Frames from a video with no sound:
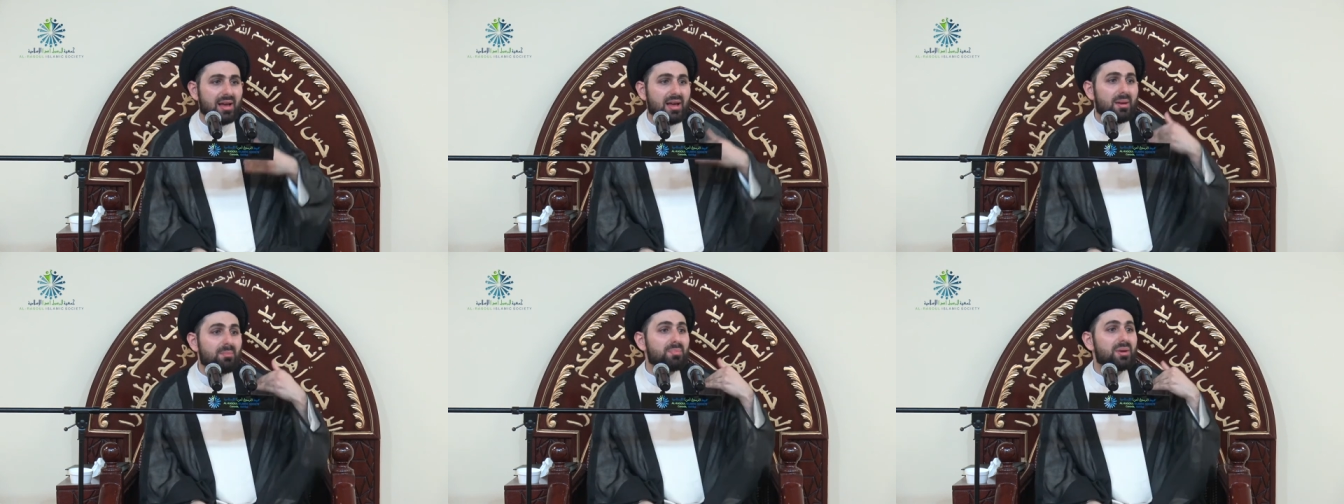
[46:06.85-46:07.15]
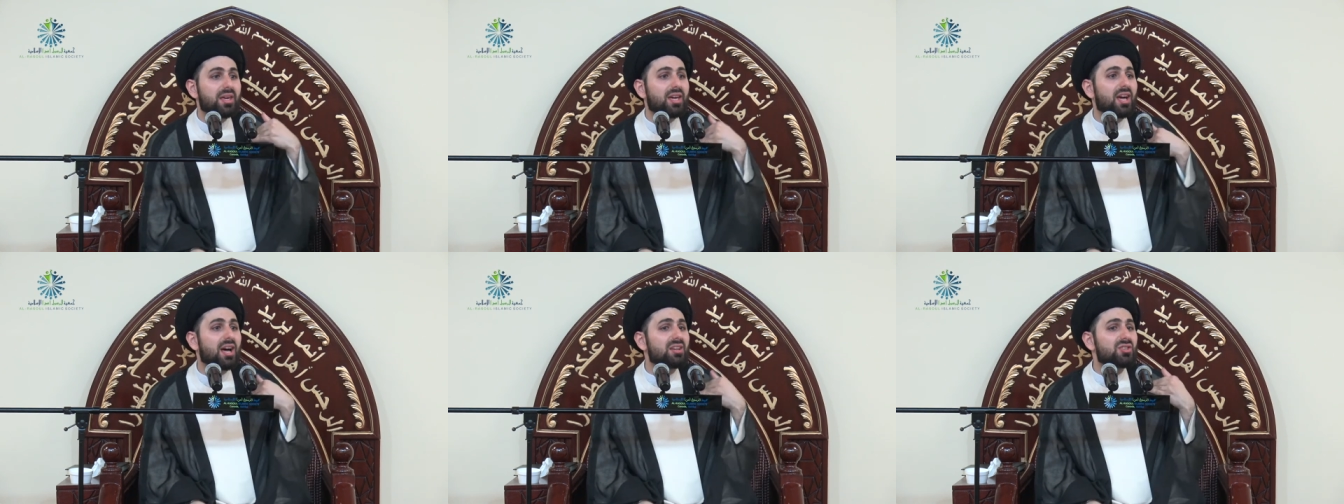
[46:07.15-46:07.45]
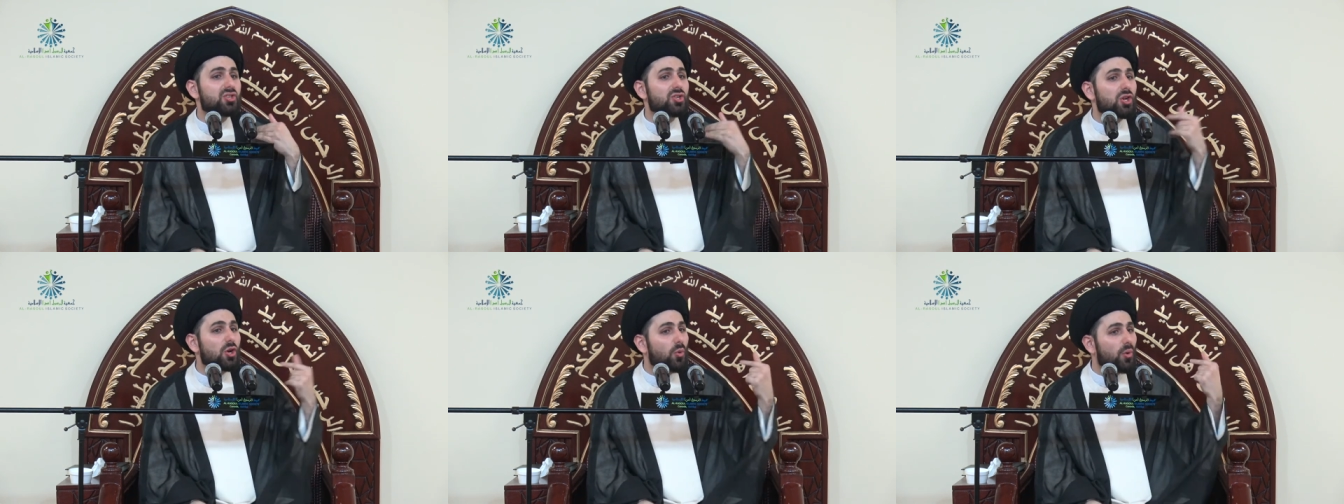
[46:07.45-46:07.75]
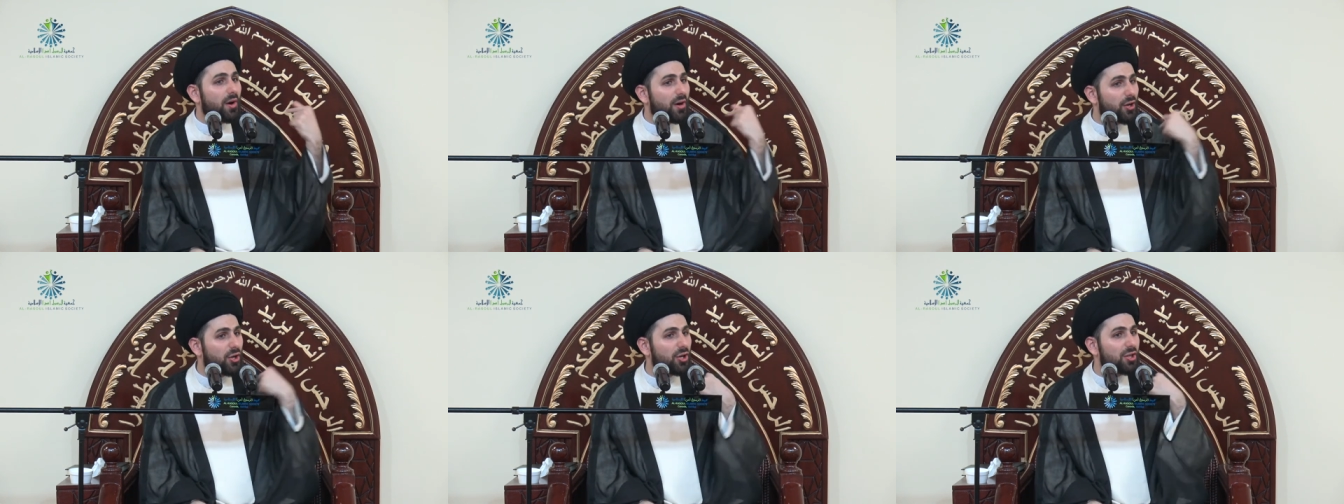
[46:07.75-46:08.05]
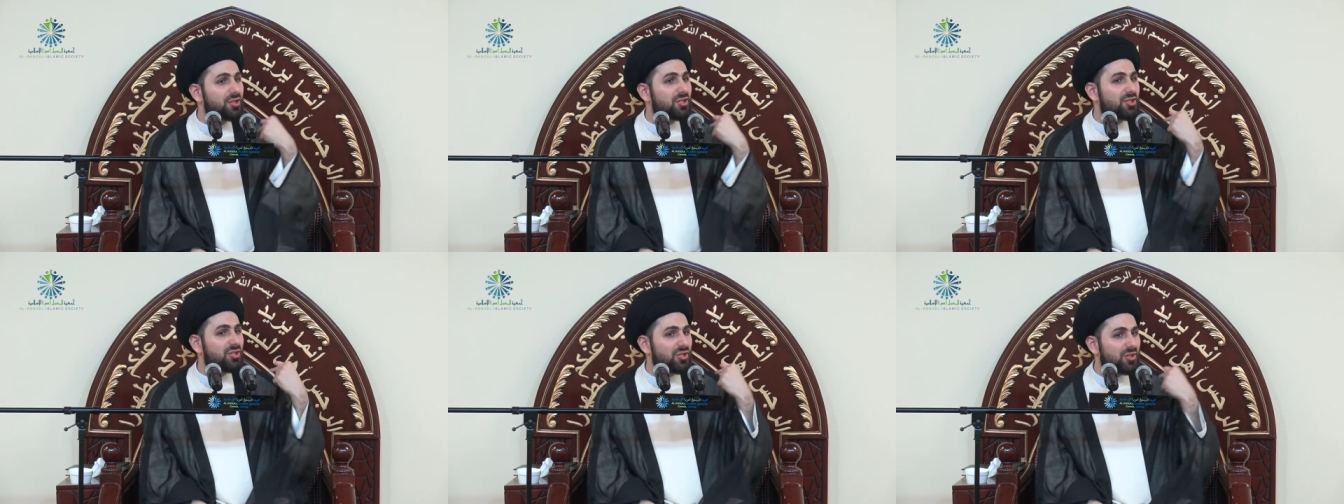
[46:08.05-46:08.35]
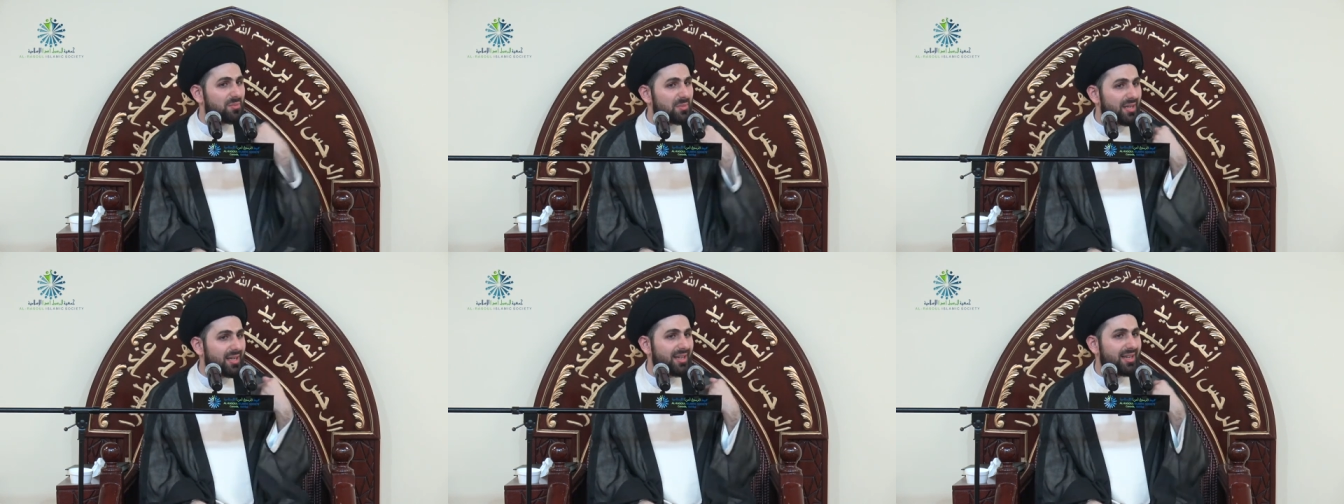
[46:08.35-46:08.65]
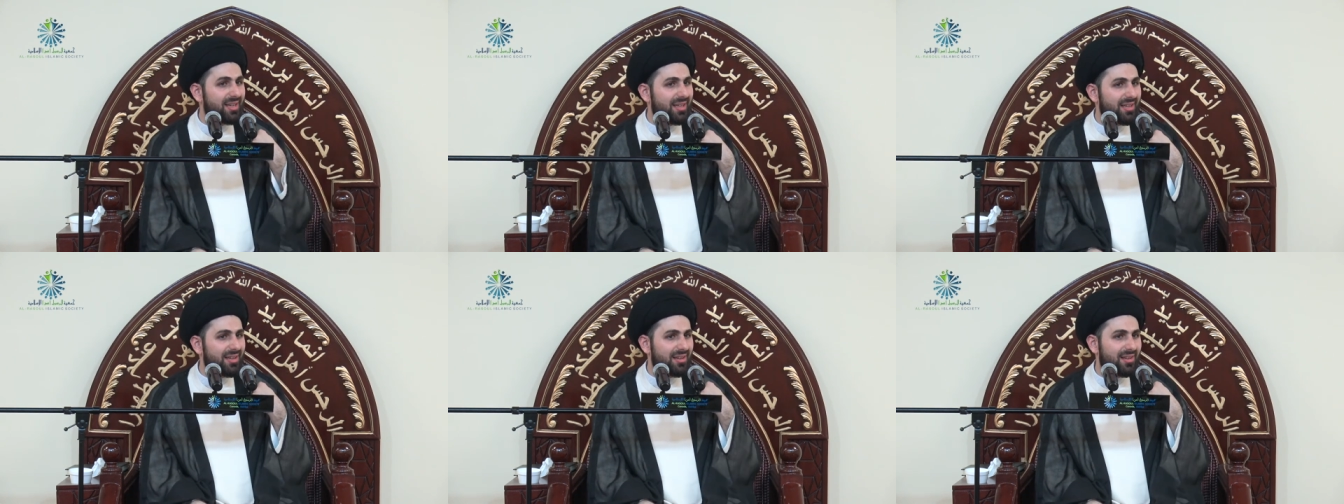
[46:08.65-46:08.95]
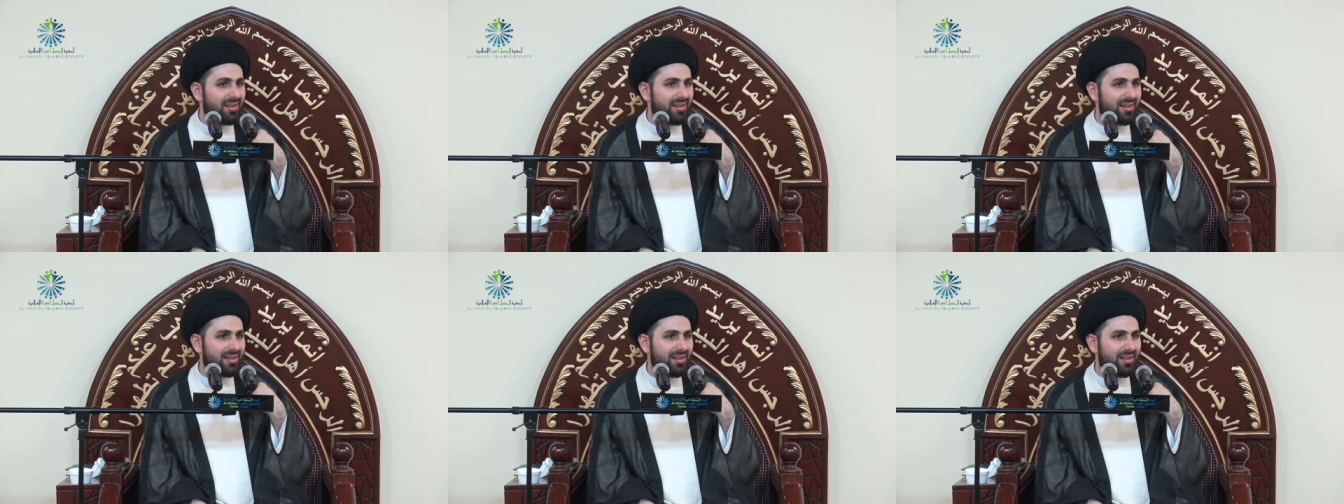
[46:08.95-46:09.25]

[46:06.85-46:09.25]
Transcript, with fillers: Because you were good to me